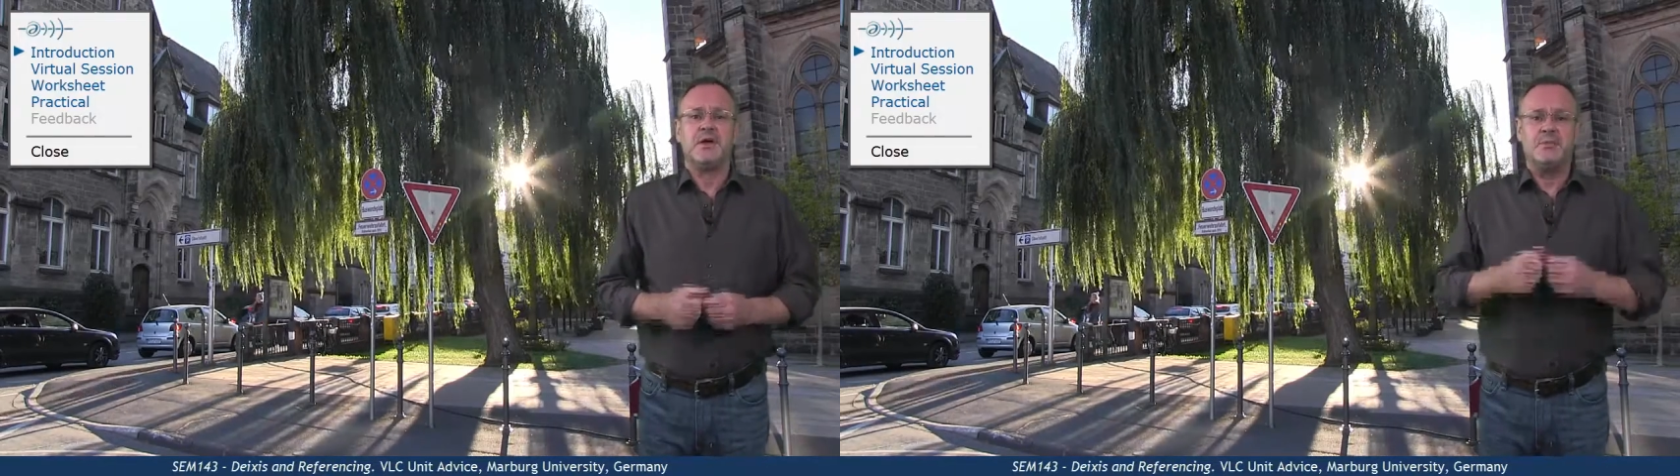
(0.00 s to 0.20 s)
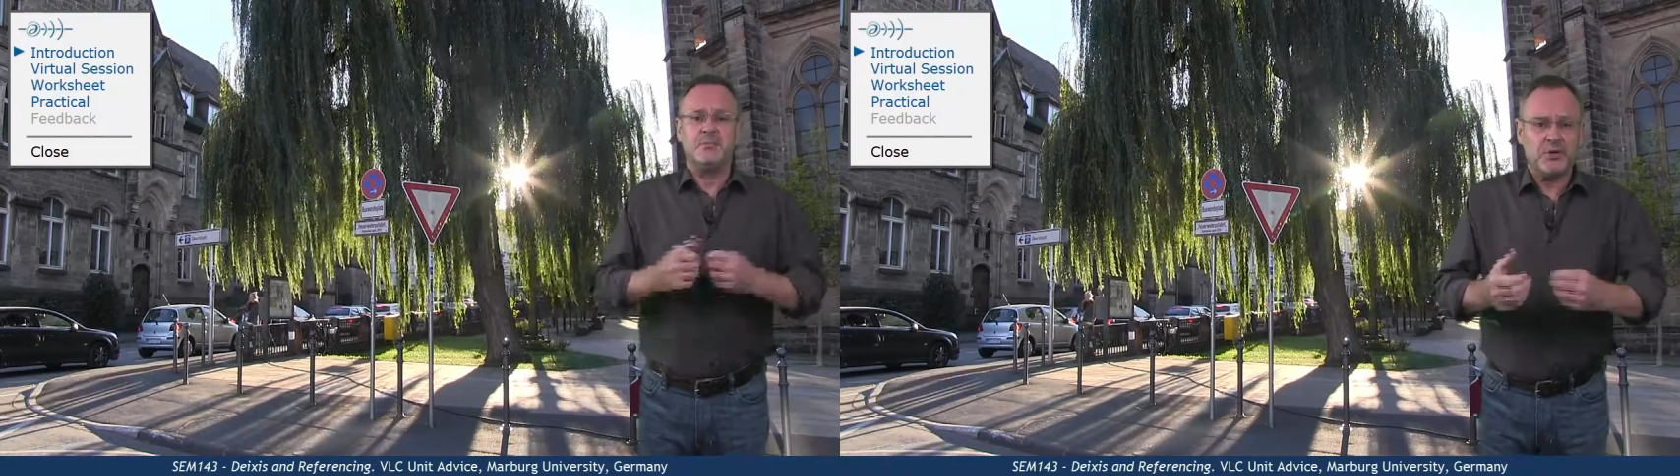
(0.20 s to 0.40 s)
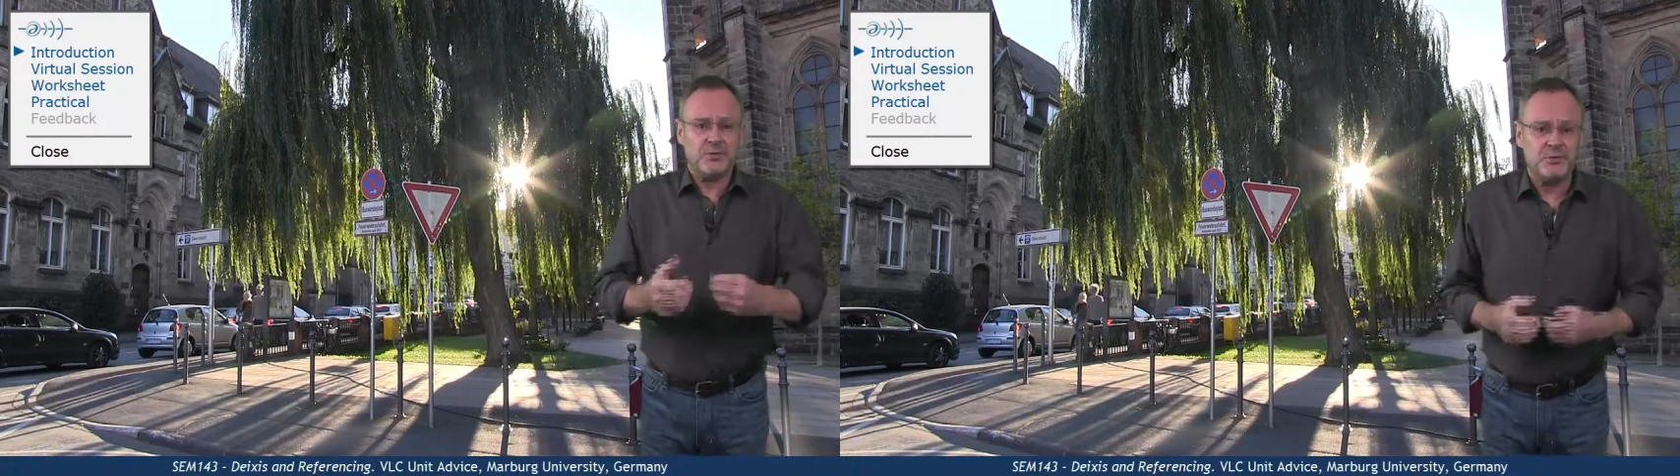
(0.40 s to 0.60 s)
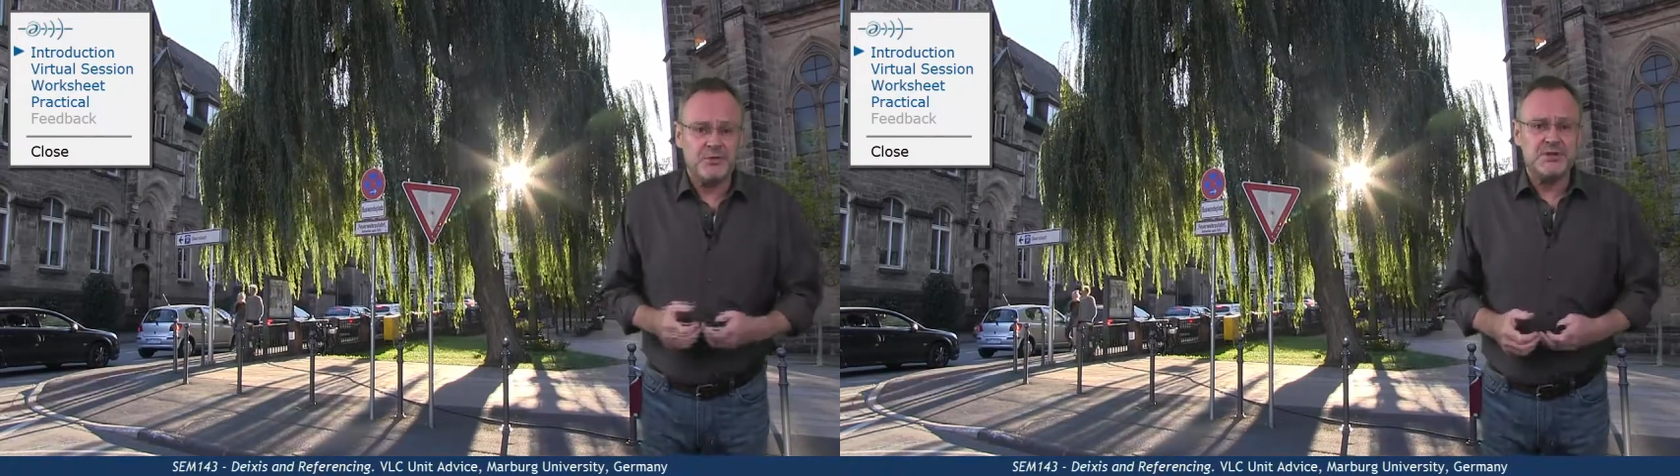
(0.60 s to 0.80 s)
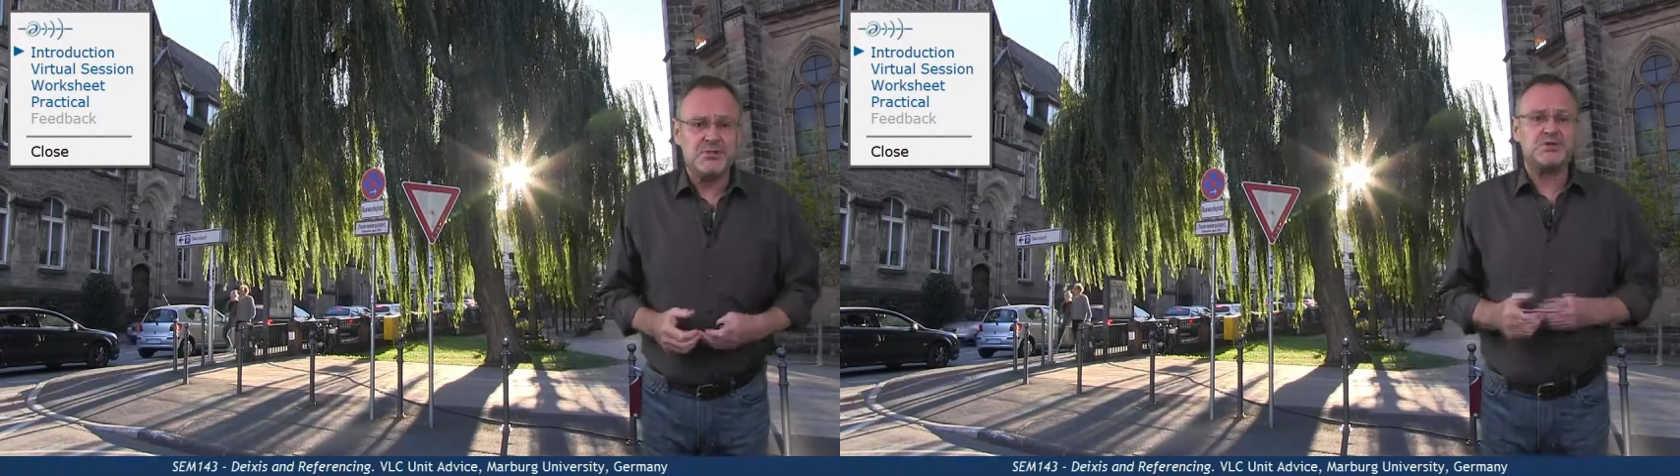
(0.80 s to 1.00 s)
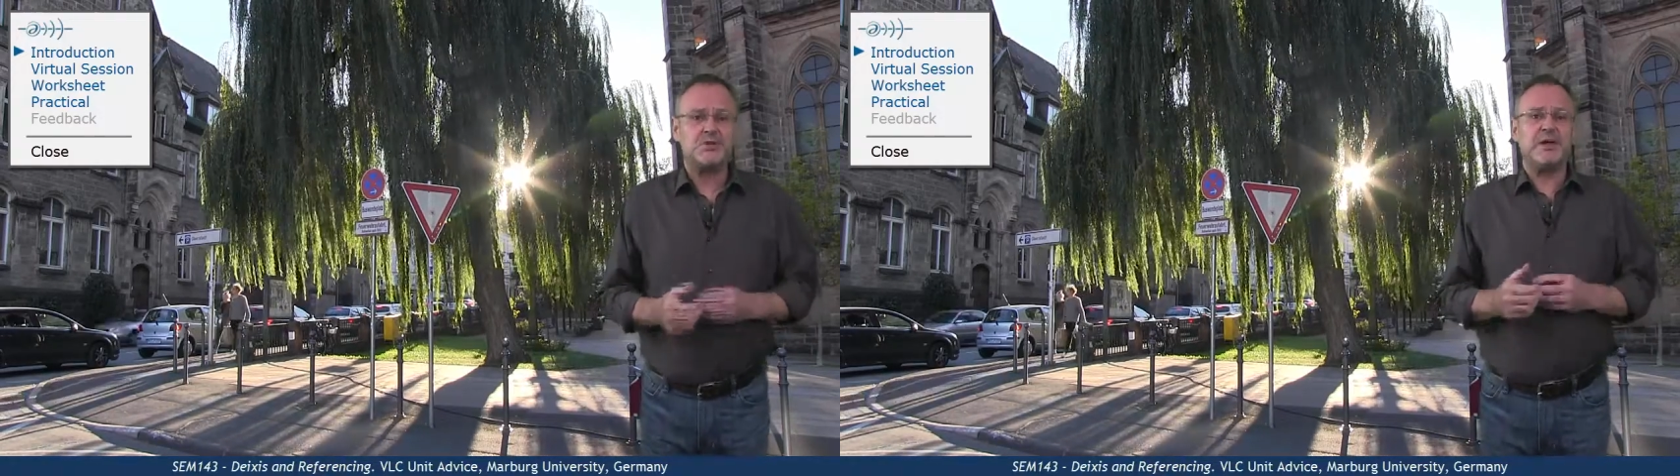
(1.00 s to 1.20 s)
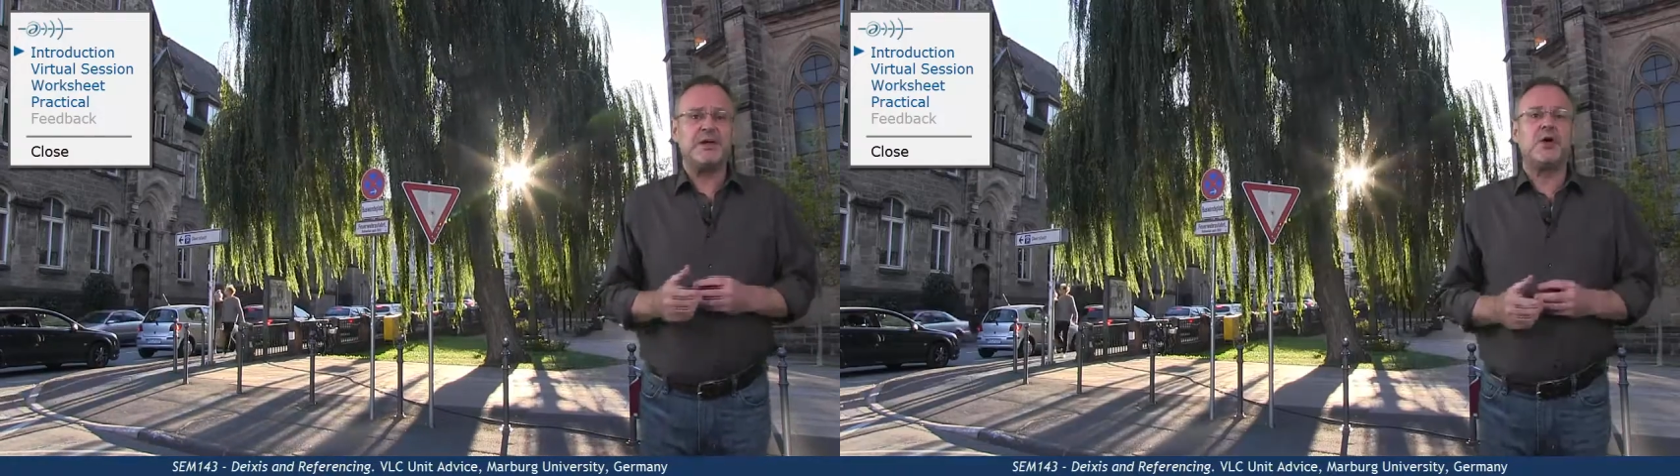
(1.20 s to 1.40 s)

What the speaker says: Important means to make